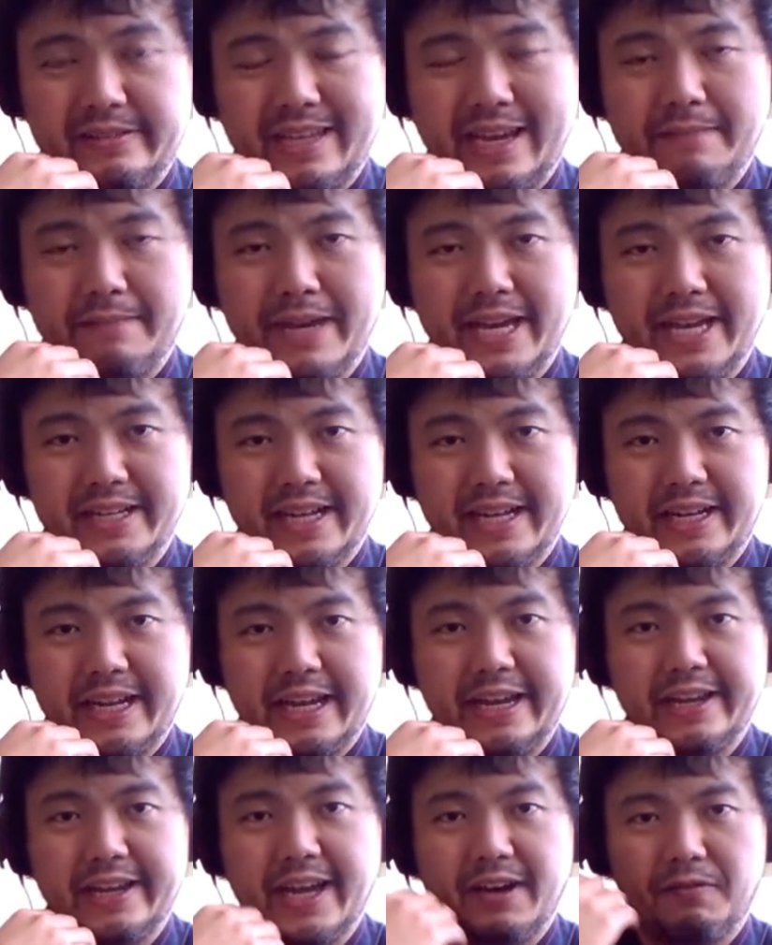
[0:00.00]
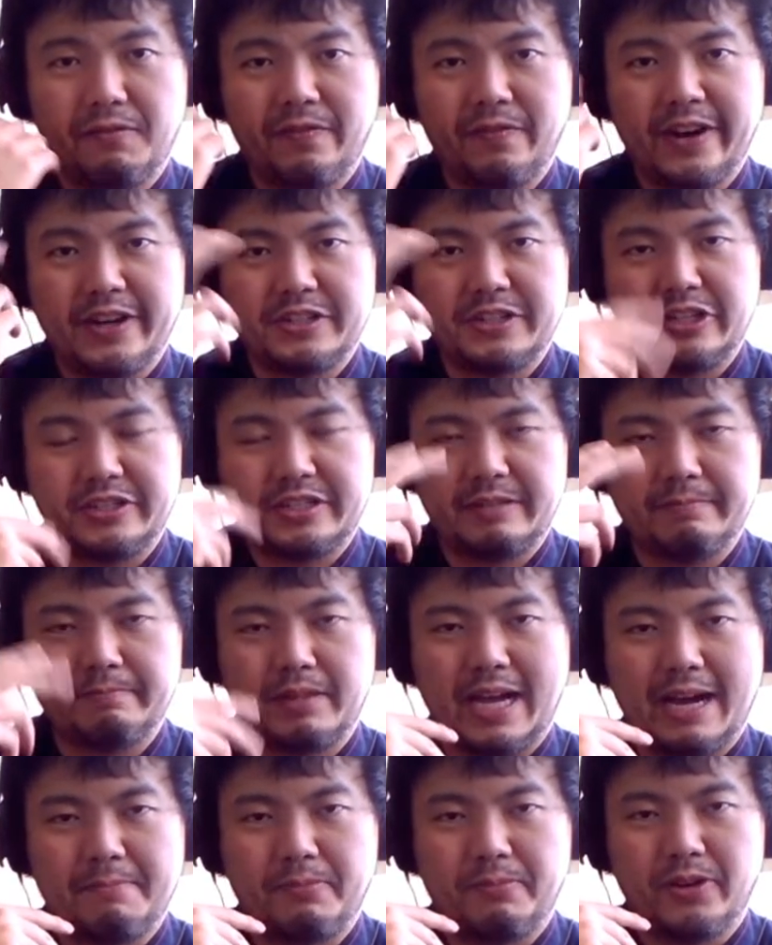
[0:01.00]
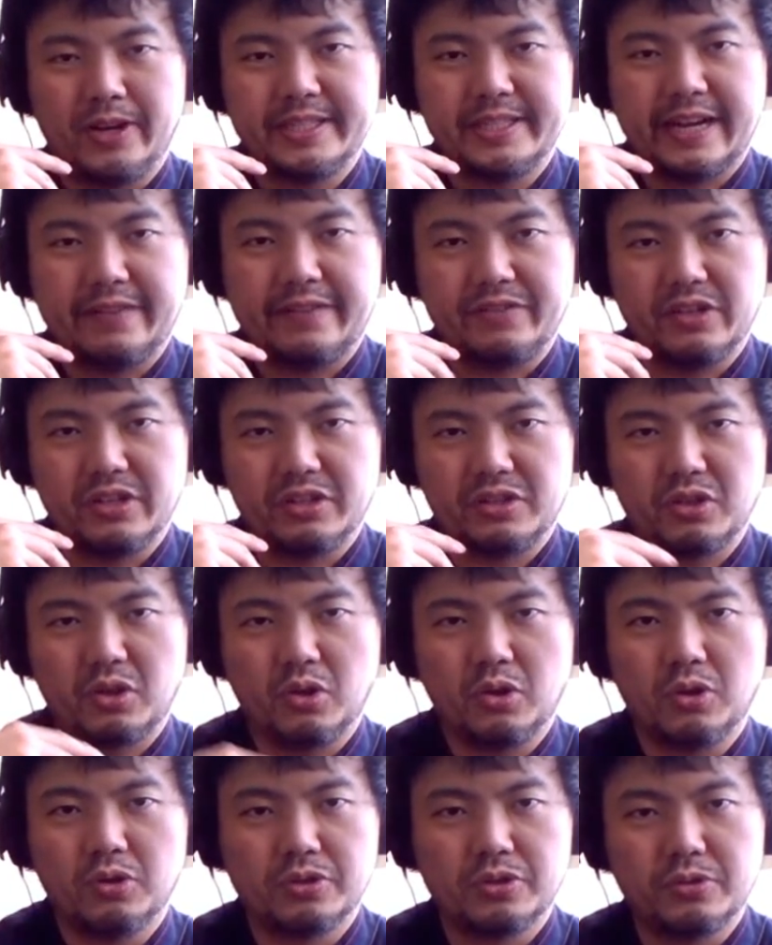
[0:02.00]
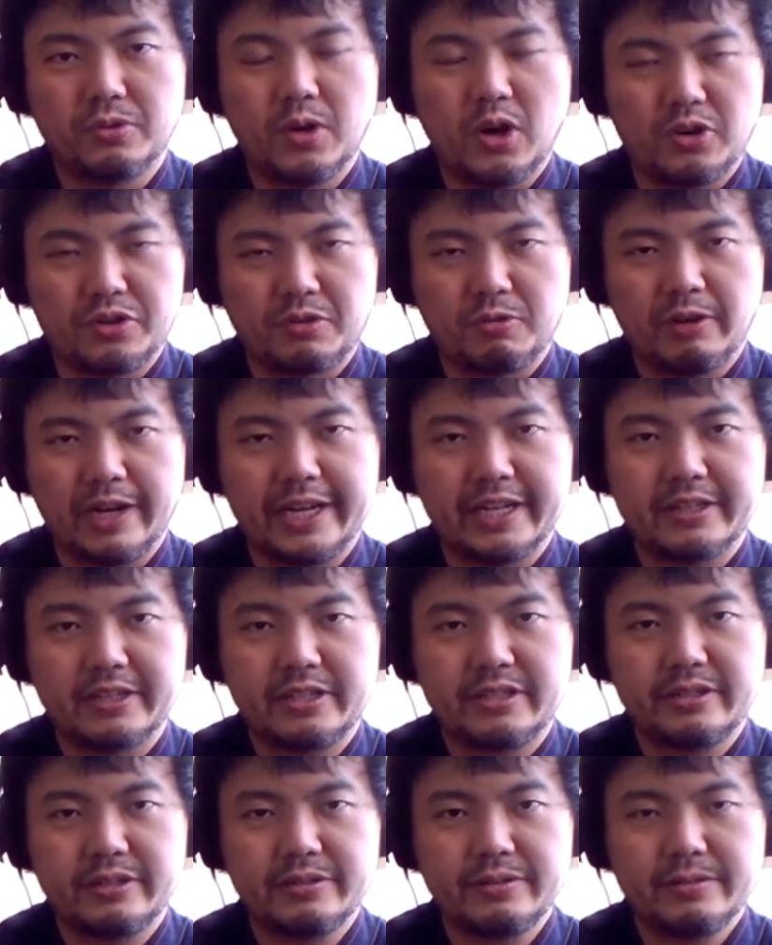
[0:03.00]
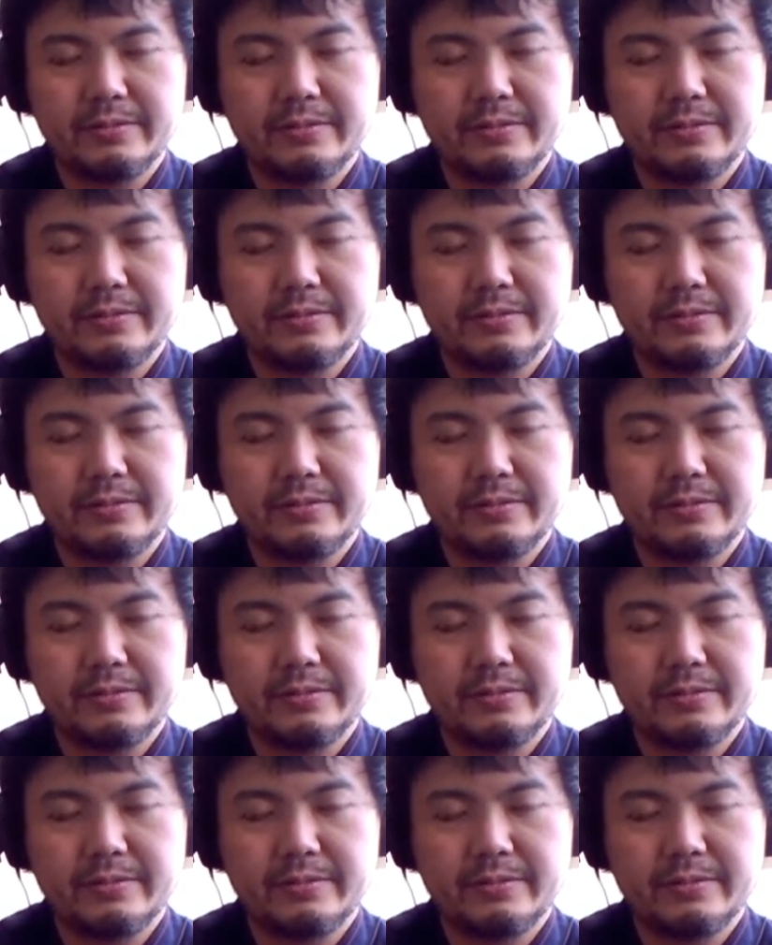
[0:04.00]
admitted that they rushed certain plot points after the Tohoku earthquakes.